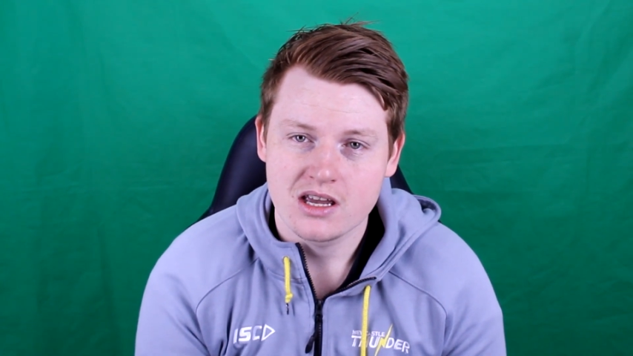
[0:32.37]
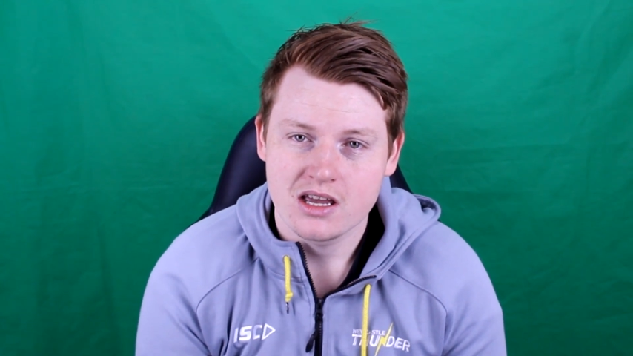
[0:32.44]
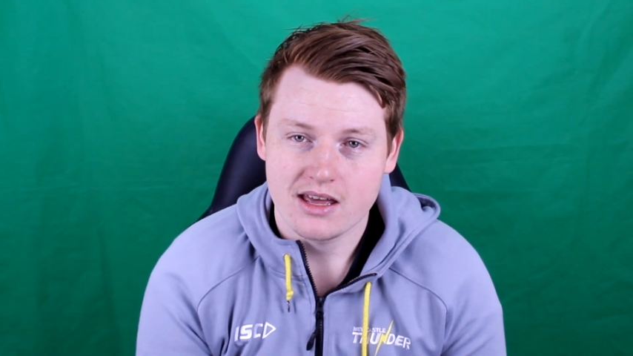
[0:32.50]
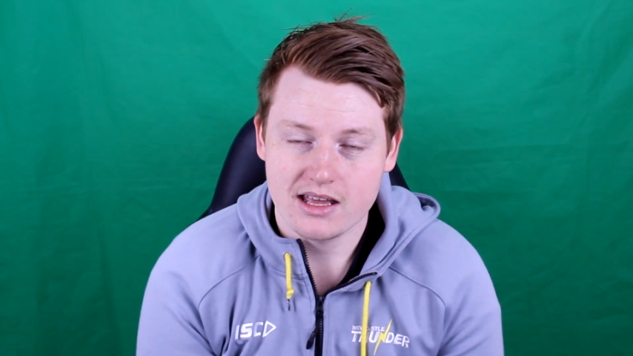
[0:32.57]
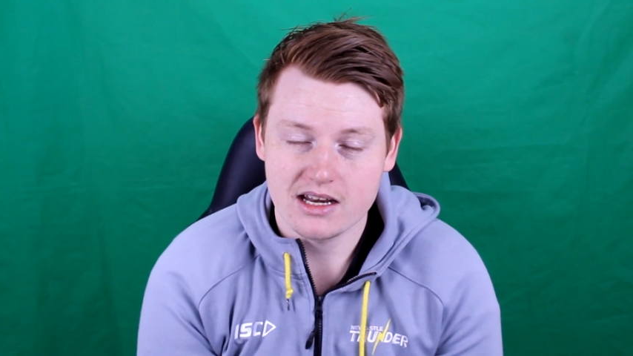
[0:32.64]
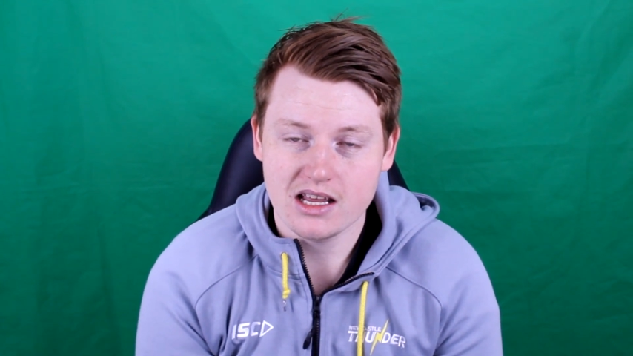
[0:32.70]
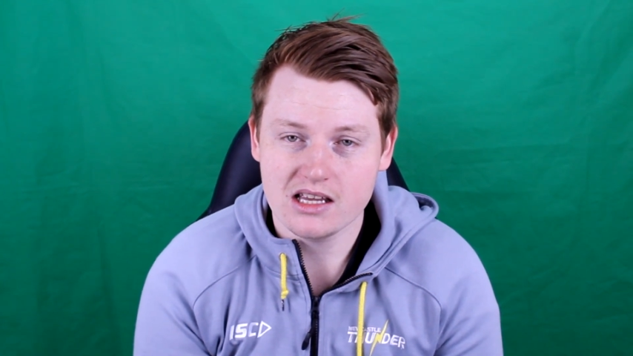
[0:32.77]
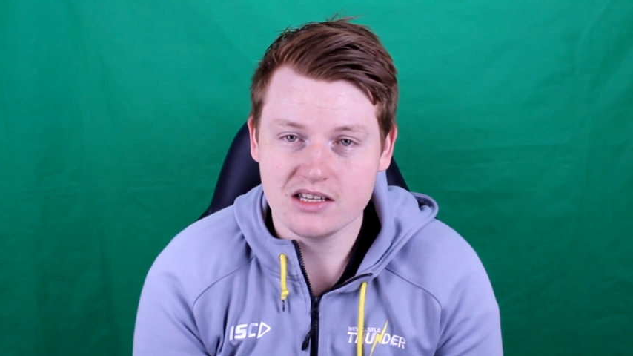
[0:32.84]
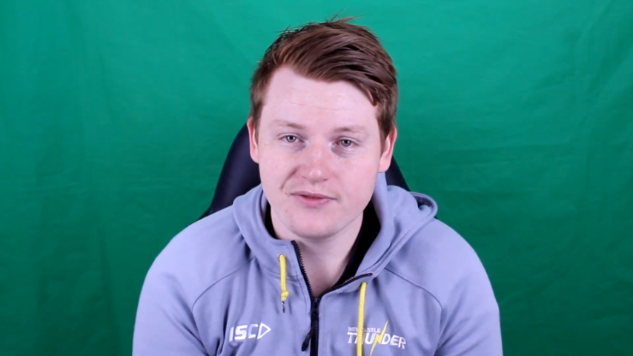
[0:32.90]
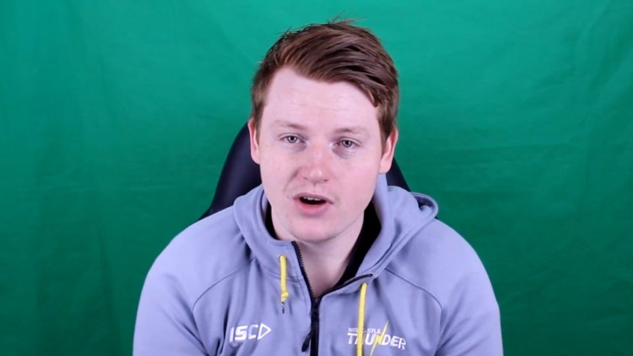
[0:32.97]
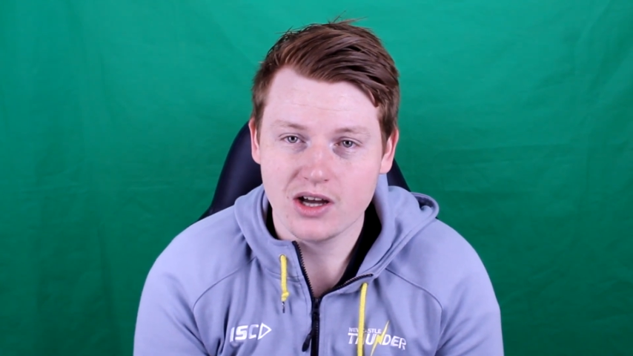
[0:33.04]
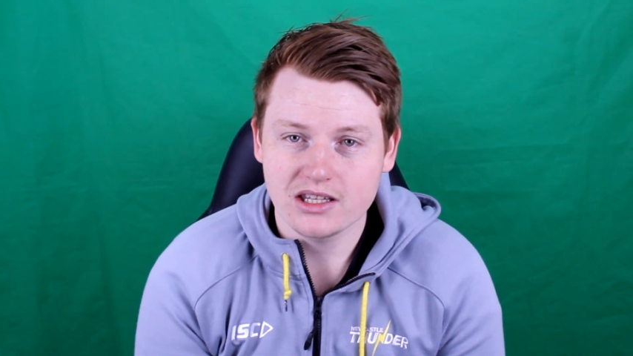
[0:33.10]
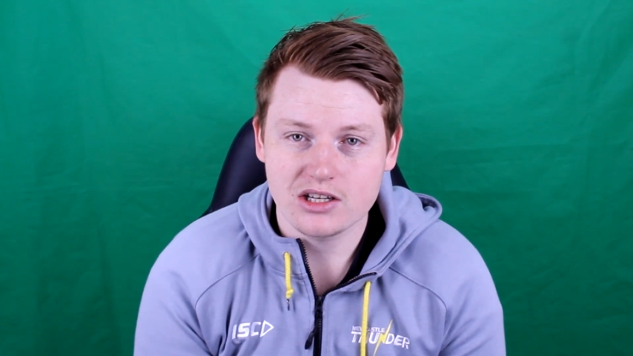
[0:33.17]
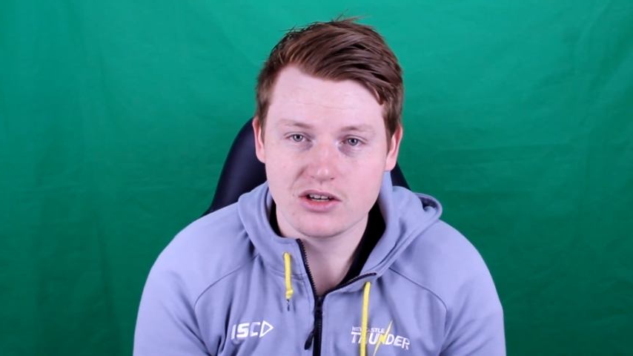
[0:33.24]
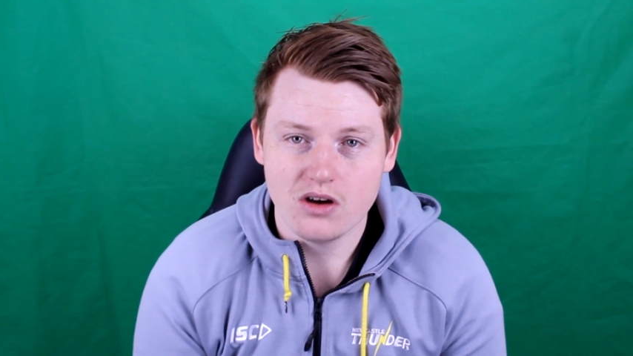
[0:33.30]
And he's
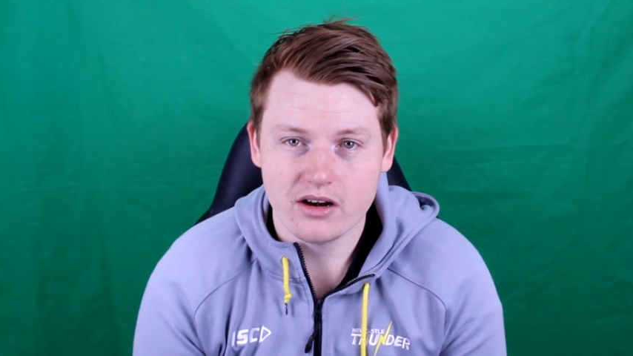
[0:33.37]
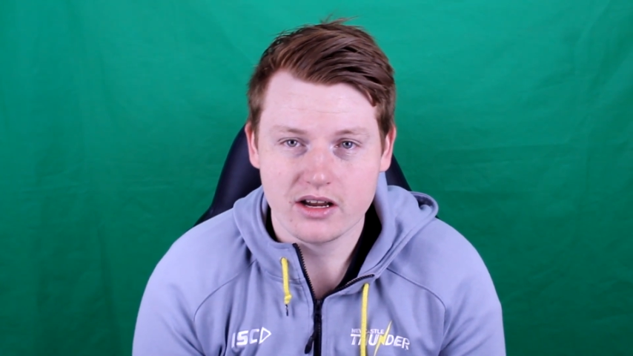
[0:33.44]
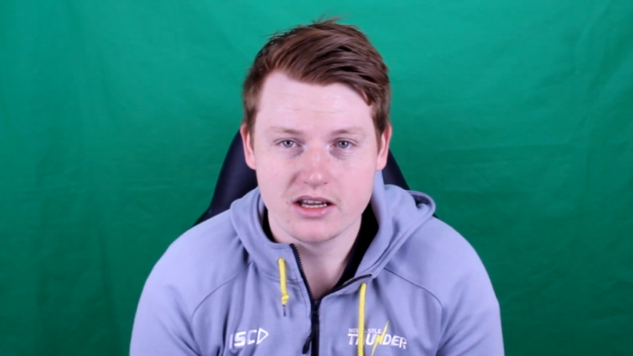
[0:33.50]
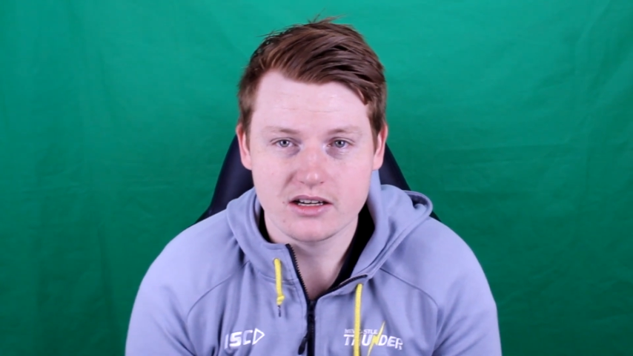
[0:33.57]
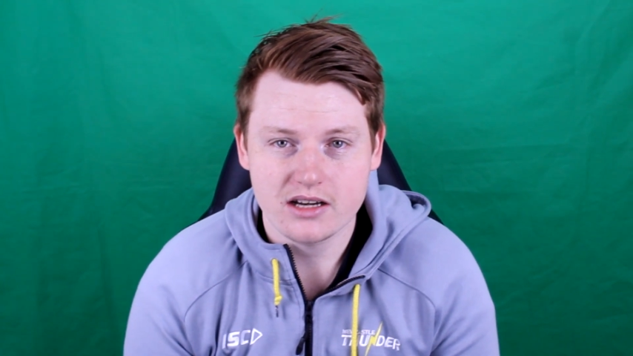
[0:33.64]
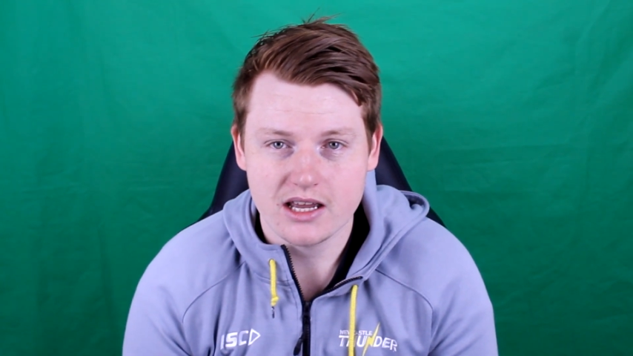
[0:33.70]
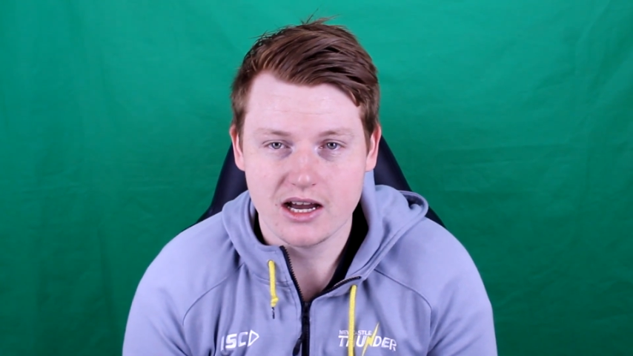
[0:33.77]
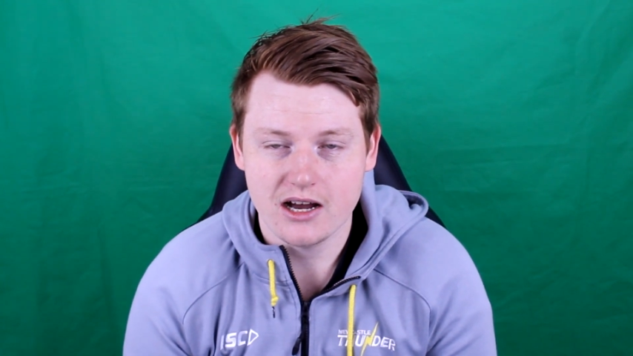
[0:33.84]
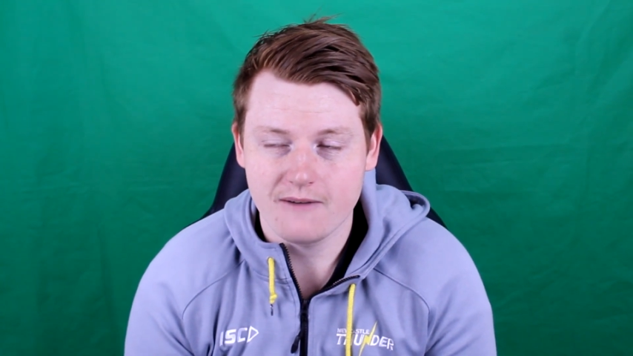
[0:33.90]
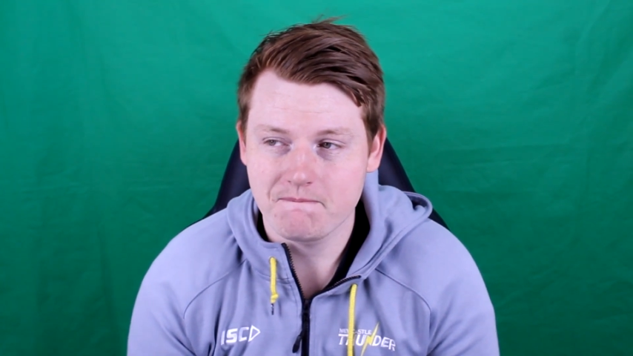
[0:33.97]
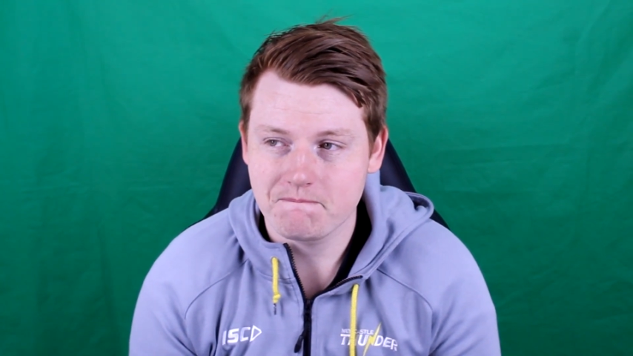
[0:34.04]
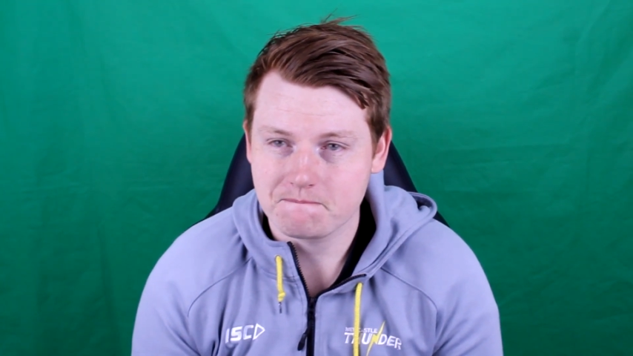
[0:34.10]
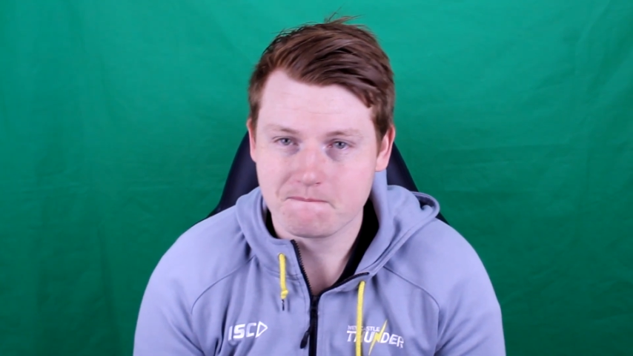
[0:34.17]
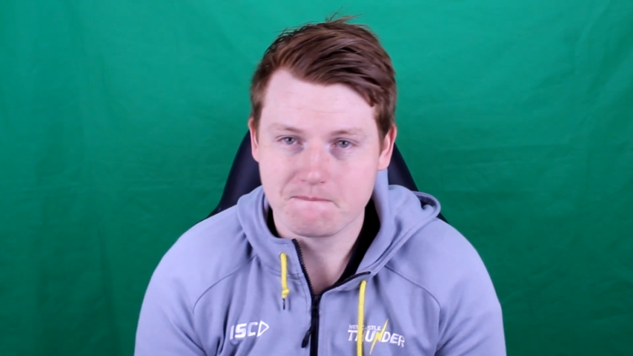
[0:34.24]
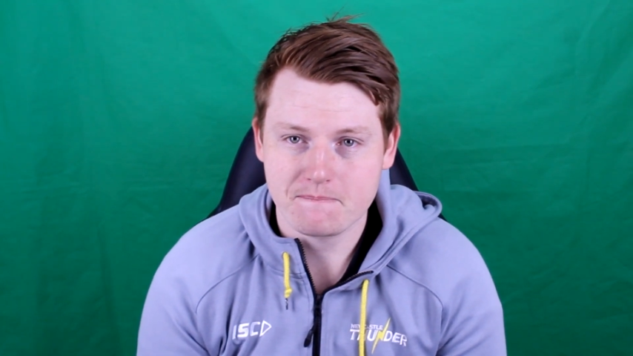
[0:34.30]
finally got it. Now,